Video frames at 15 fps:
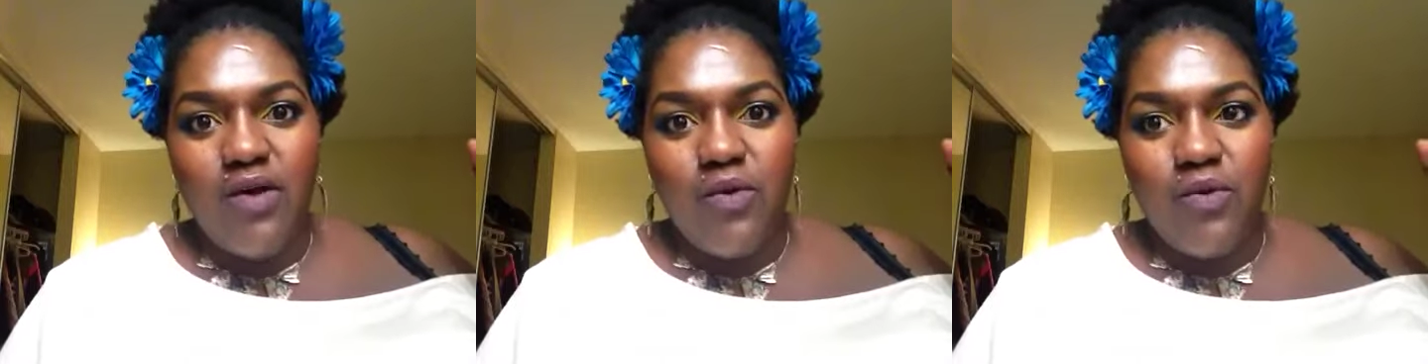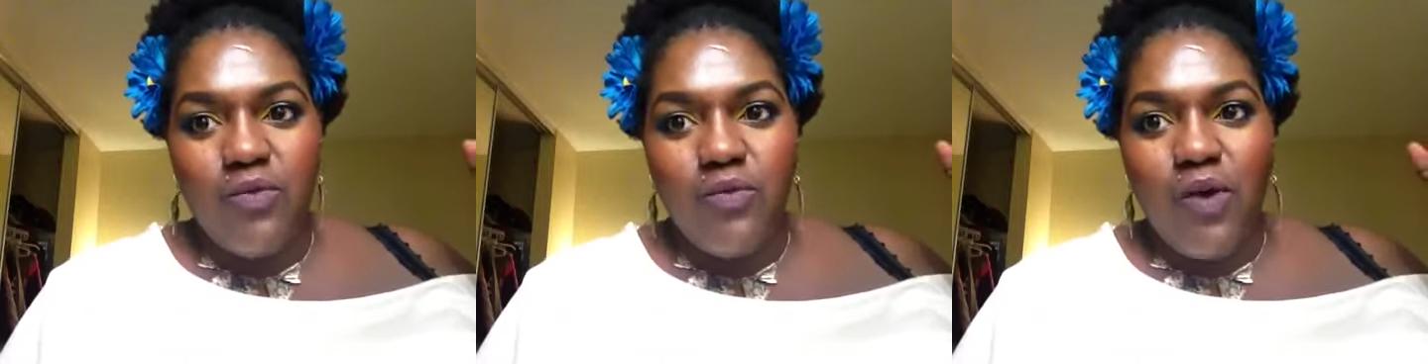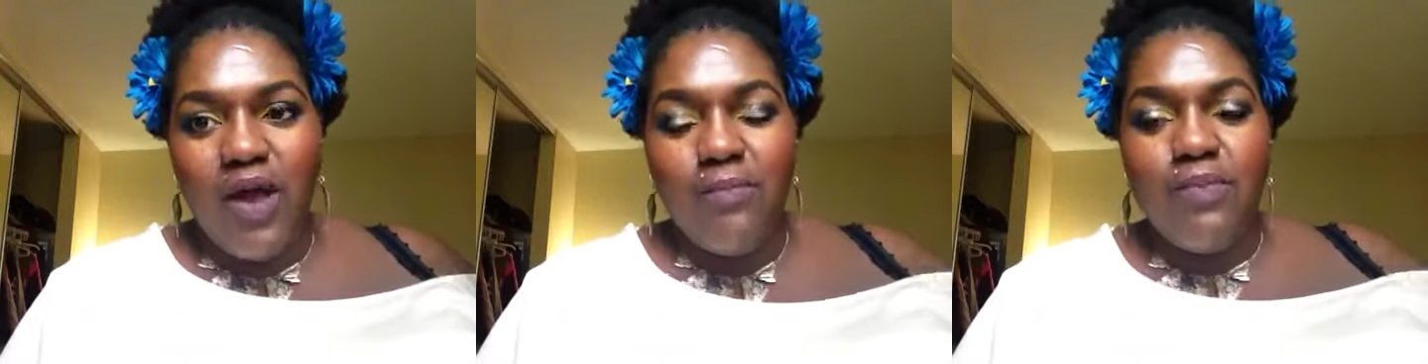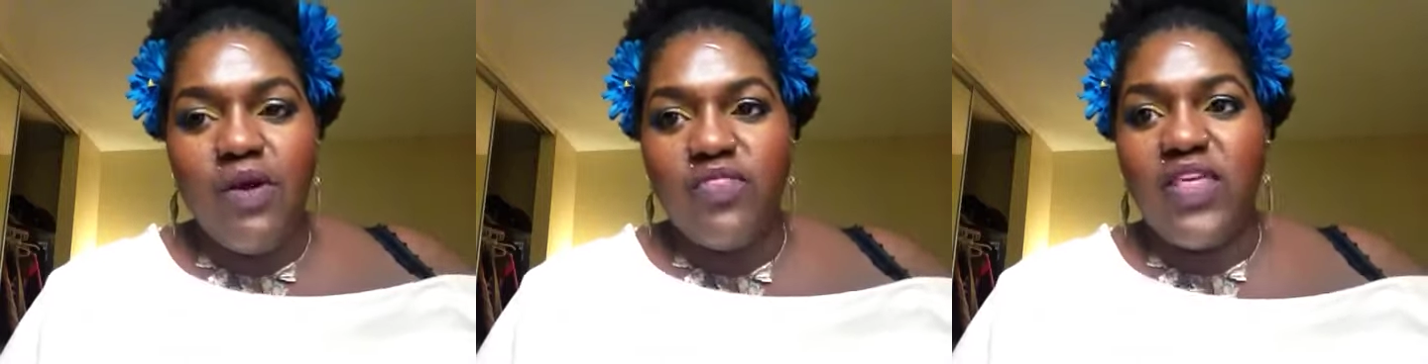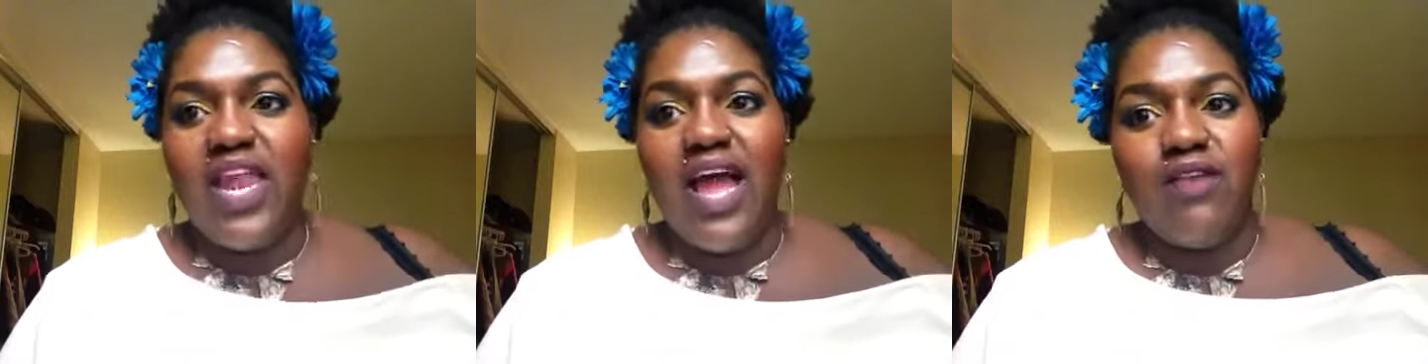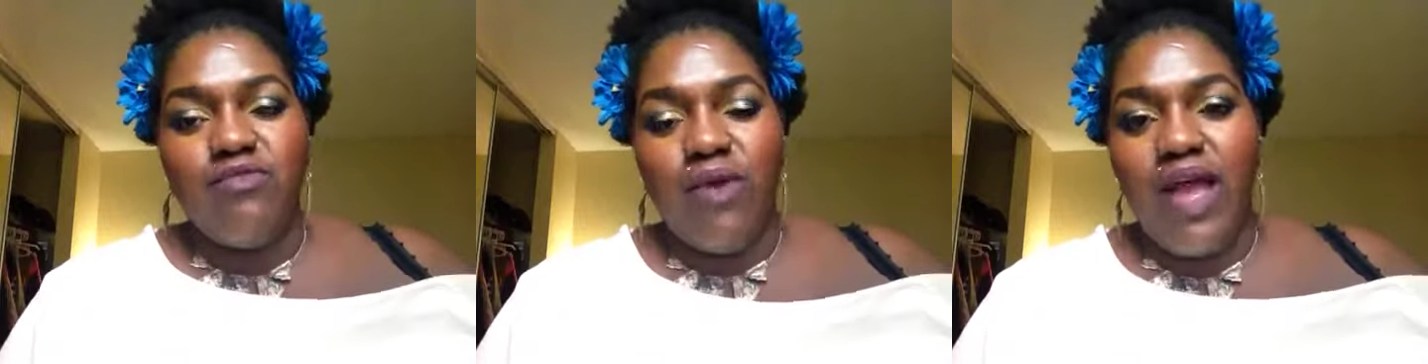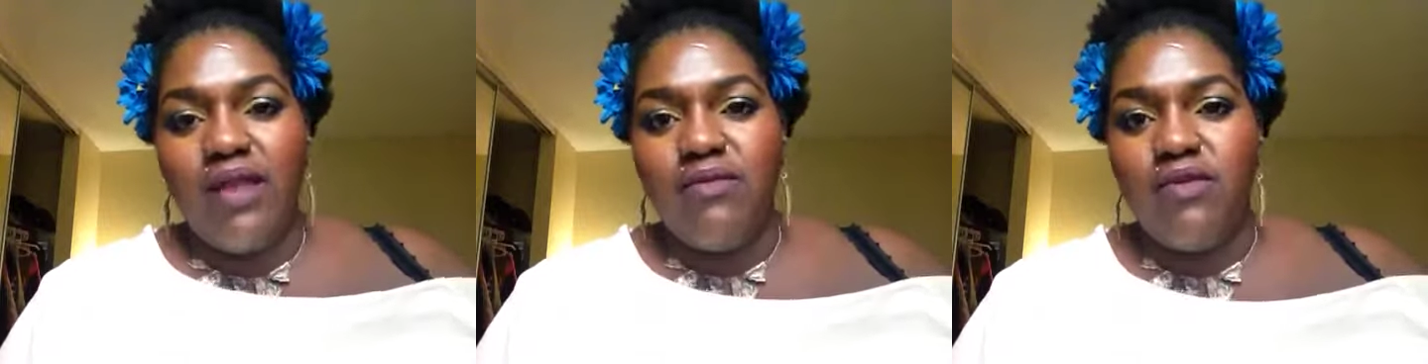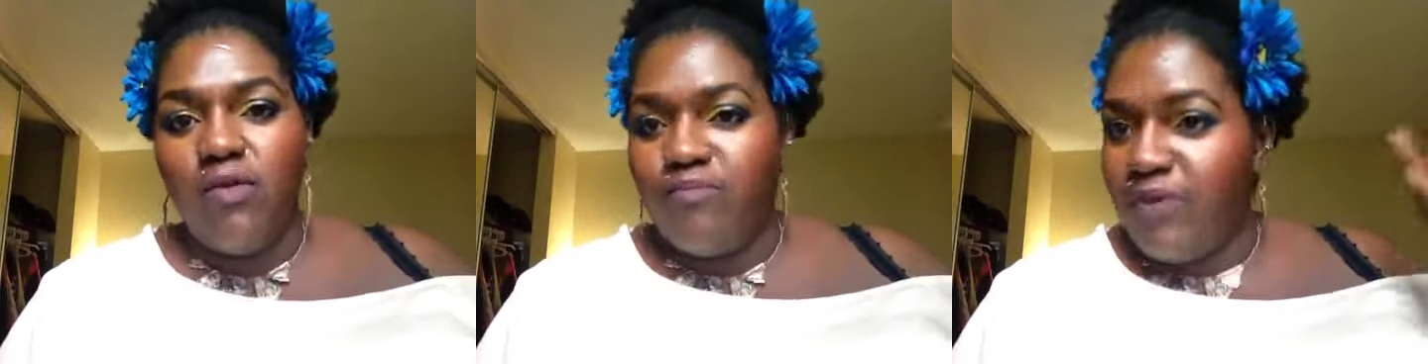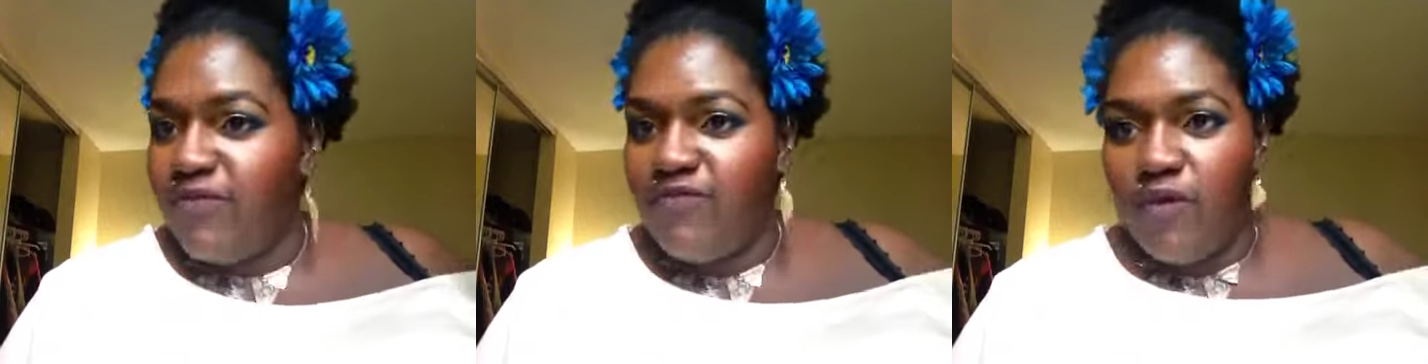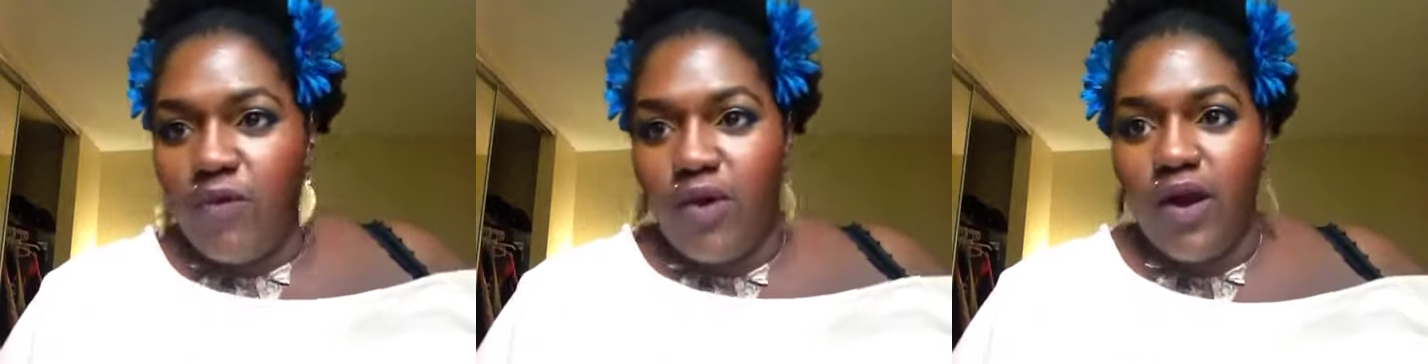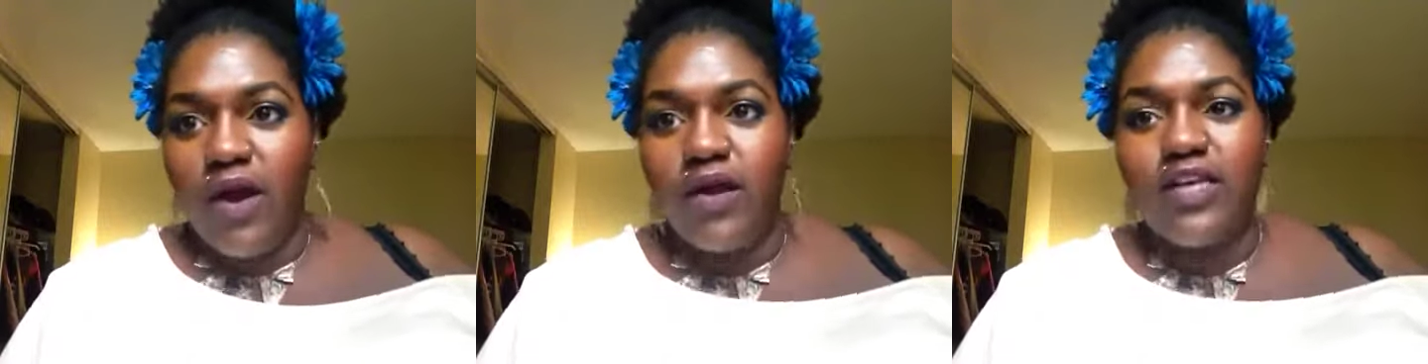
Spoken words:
one book that I'd read before,